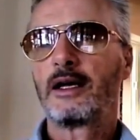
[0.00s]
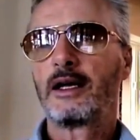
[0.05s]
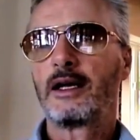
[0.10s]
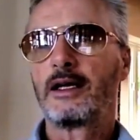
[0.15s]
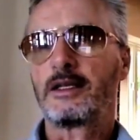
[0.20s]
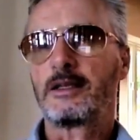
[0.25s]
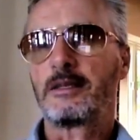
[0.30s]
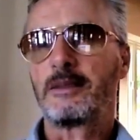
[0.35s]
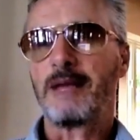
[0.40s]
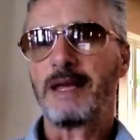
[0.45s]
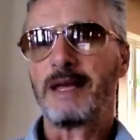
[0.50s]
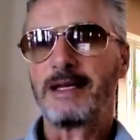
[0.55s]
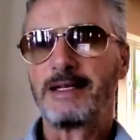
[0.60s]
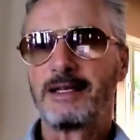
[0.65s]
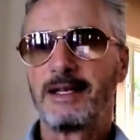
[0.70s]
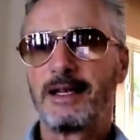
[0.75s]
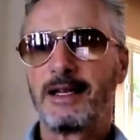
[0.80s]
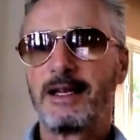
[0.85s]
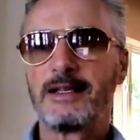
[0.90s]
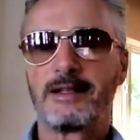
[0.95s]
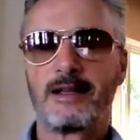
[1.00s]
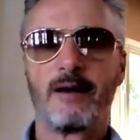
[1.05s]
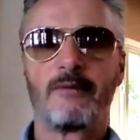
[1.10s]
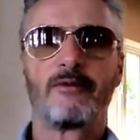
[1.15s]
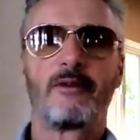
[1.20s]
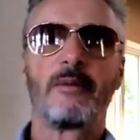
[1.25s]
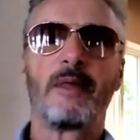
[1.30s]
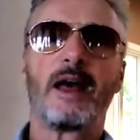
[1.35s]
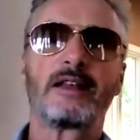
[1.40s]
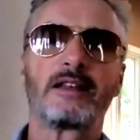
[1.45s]
It's amazing that he's come
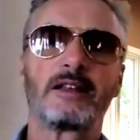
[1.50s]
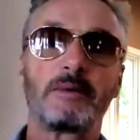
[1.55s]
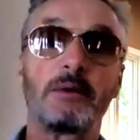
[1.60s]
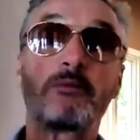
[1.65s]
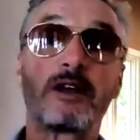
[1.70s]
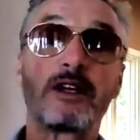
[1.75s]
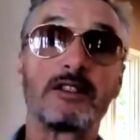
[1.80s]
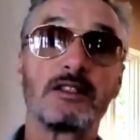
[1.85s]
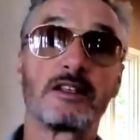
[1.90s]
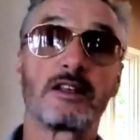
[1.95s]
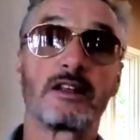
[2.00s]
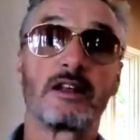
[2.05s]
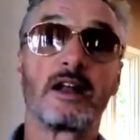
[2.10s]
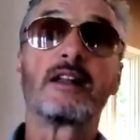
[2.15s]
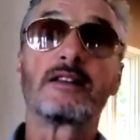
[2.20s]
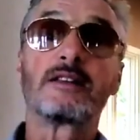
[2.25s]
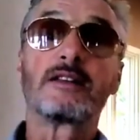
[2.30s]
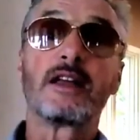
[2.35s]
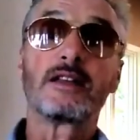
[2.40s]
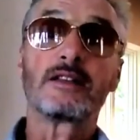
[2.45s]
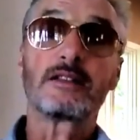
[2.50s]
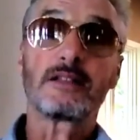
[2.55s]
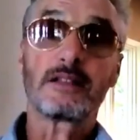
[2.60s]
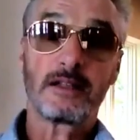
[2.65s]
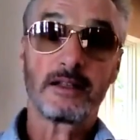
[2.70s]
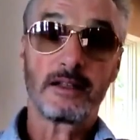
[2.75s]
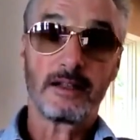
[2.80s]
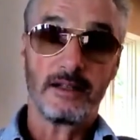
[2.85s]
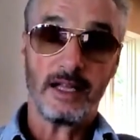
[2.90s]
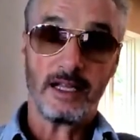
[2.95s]
from that to be president of the United
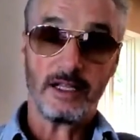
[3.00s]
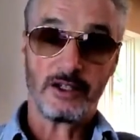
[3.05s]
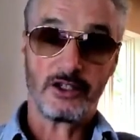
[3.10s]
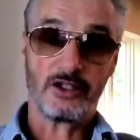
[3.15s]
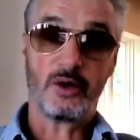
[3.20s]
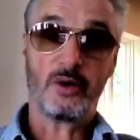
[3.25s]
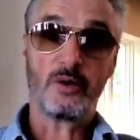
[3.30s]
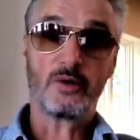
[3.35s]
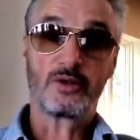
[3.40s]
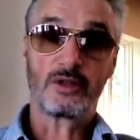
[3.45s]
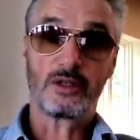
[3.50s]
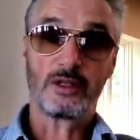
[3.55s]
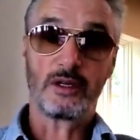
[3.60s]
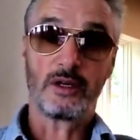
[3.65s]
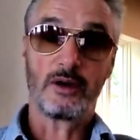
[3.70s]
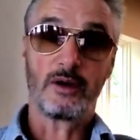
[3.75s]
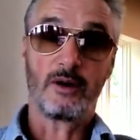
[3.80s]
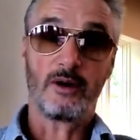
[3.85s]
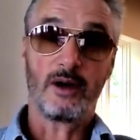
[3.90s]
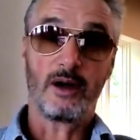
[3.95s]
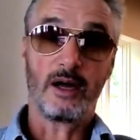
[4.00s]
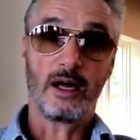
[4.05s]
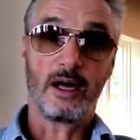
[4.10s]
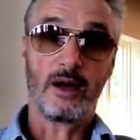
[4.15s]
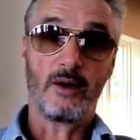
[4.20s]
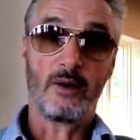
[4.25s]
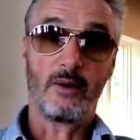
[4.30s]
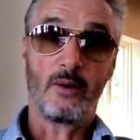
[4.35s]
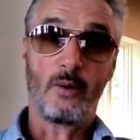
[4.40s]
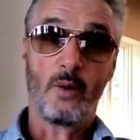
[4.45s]
States. That shows
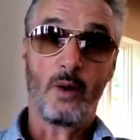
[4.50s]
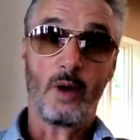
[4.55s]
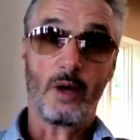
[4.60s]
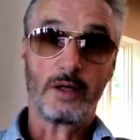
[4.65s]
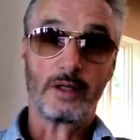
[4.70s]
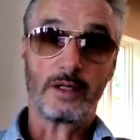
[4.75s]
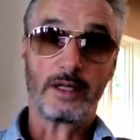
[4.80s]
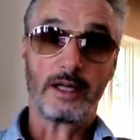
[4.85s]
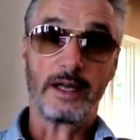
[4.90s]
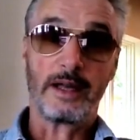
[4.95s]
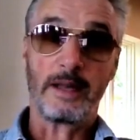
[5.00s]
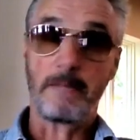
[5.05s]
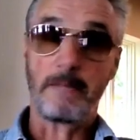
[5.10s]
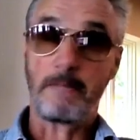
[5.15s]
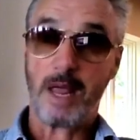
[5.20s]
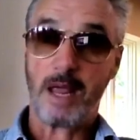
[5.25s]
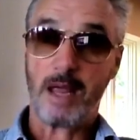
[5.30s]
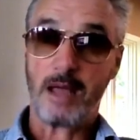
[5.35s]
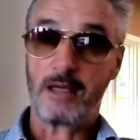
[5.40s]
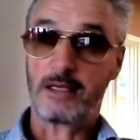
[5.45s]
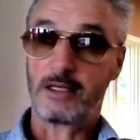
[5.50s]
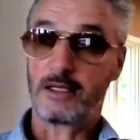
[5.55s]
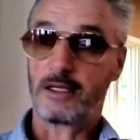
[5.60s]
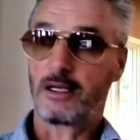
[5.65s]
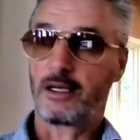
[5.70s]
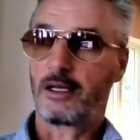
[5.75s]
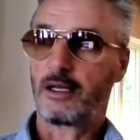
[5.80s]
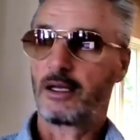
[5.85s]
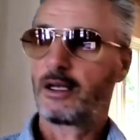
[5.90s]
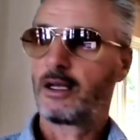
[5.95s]
what an
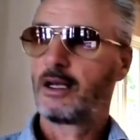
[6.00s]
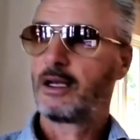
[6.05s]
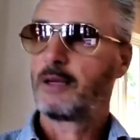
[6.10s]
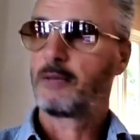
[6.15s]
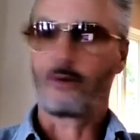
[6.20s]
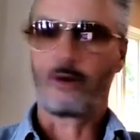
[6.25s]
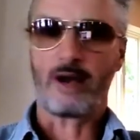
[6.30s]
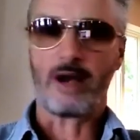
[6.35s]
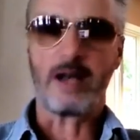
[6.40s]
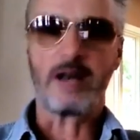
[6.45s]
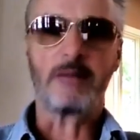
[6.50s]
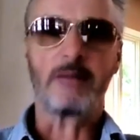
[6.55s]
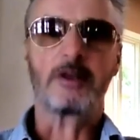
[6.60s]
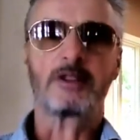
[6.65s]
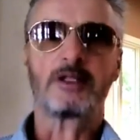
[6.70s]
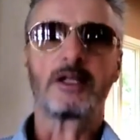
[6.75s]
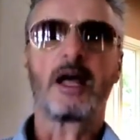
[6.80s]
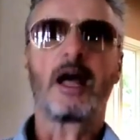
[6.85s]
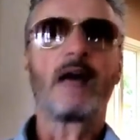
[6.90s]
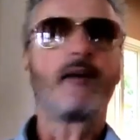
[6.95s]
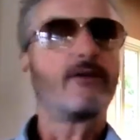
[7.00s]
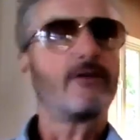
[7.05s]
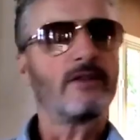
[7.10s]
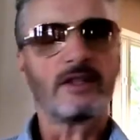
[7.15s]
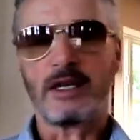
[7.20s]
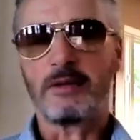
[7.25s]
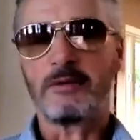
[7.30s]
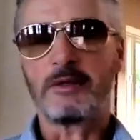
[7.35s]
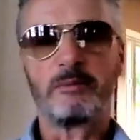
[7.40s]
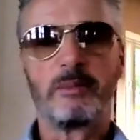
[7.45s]
amazing brain he must have,
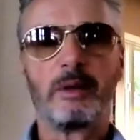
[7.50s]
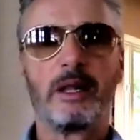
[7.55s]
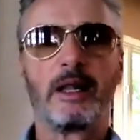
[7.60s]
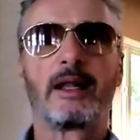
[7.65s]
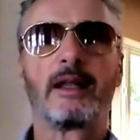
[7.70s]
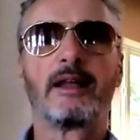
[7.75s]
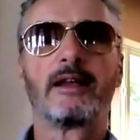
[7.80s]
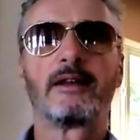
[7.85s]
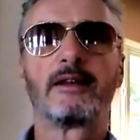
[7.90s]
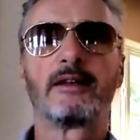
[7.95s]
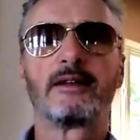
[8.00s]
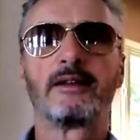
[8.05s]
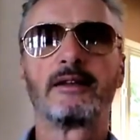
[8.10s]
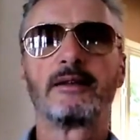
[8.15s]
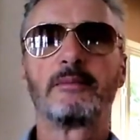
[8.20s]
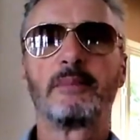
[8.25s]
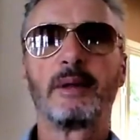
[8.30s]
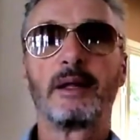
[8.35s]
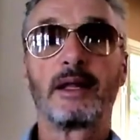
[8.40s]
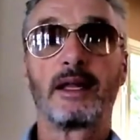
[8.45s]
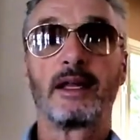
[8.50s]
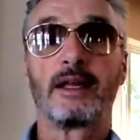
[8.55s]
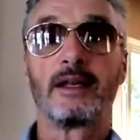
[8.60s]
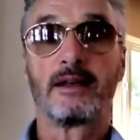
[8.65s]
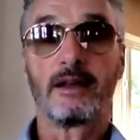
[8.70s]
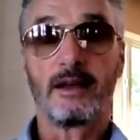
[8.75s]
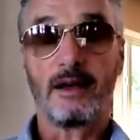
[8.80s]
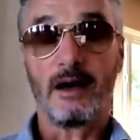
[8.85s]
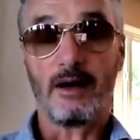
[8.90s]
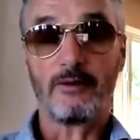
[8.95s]
the same as Bill Clinton. Bill
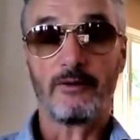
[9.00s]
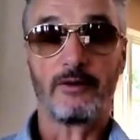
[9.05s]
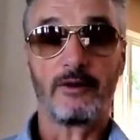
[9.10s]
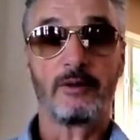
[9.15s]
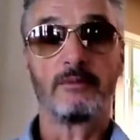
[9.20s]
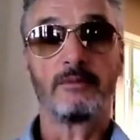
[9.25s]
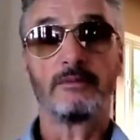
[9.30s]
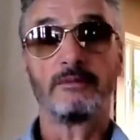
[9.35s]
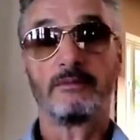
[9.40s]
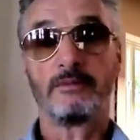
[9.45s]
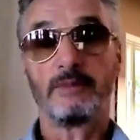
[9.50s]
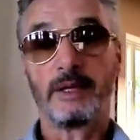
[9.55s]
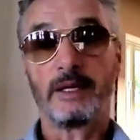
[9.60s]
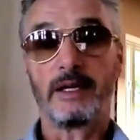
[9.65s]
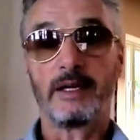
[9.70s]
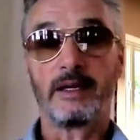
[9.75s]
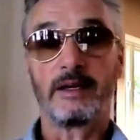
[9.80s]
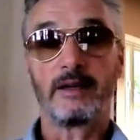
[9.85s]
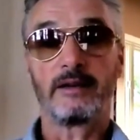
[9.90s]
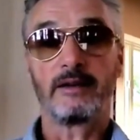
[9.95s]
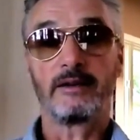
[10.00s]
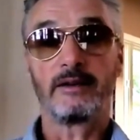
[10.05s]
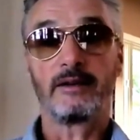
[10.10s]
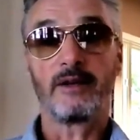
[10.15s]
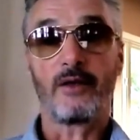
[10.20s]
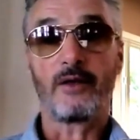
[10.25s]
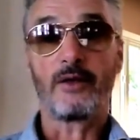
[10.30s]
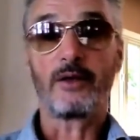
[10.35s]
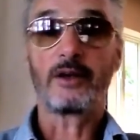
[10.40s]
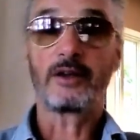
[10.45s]
Clinton got from being
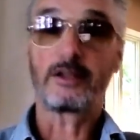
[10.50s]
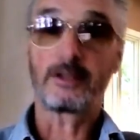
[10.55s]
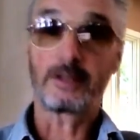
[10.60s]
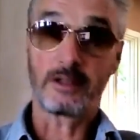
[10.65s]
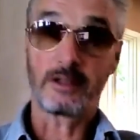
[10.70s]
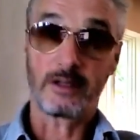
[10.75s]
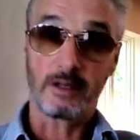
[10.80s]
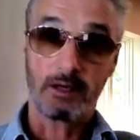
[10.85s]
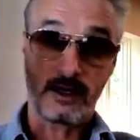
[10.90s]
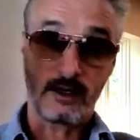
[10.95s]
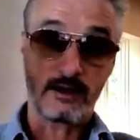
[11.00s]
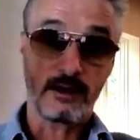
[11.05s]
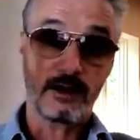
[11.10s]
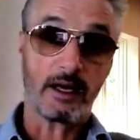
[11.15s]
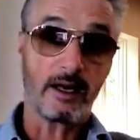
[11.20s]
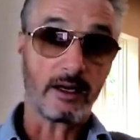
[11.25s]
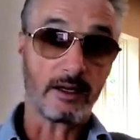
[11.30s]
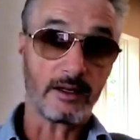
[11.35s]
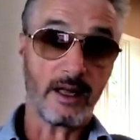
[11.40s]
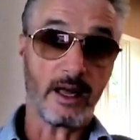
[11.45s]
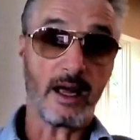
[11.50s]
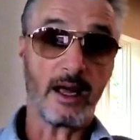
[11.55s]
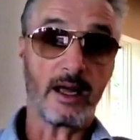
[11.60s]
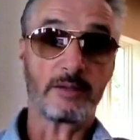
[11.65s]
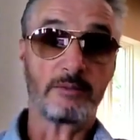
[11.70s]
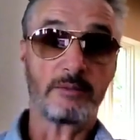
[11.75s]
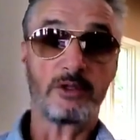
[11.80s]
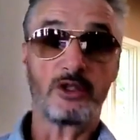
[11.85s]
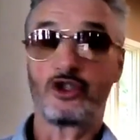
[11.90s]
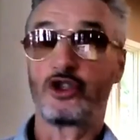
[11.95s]
nothing to getting to the
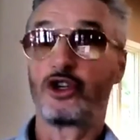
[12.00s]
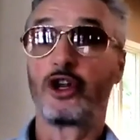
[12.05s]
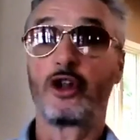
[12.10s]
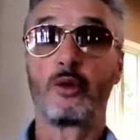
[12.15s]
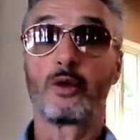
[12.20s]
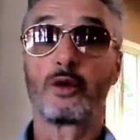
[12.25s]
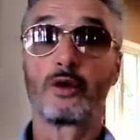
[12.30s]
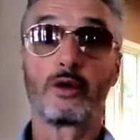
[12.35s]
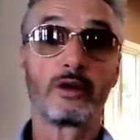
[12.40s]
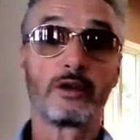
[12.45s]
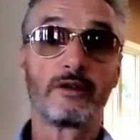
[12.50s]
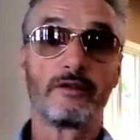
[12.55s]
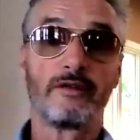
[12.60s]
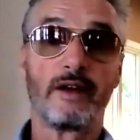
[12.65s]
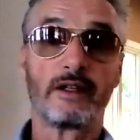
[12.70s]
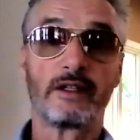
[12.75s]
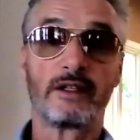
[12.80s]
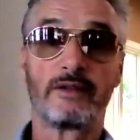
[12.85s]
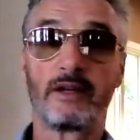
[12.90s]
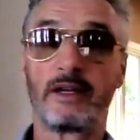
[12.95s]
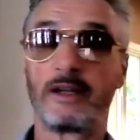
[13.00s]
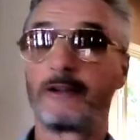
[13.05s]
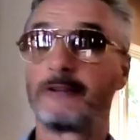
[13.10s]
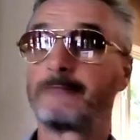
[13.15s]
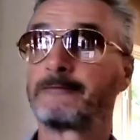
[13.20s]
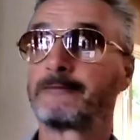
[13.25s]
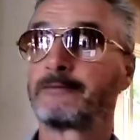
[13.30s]
highest position in the world, effectively.